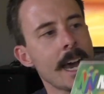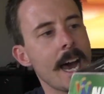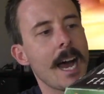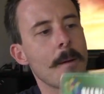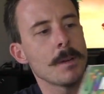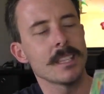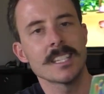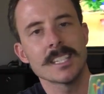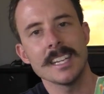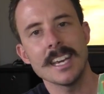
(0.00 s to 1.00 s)
But the
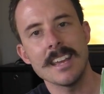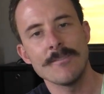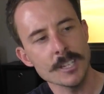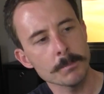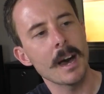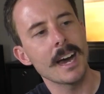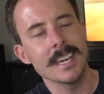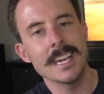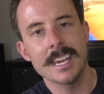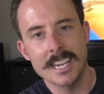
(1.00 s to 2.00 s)
sleeve, this part
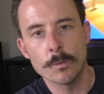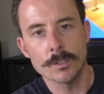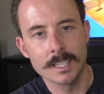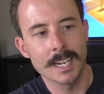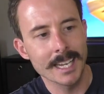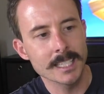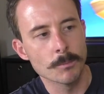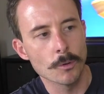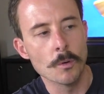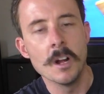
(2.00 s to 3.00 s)
here is what's
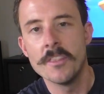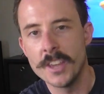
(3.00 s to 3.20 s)
collectible.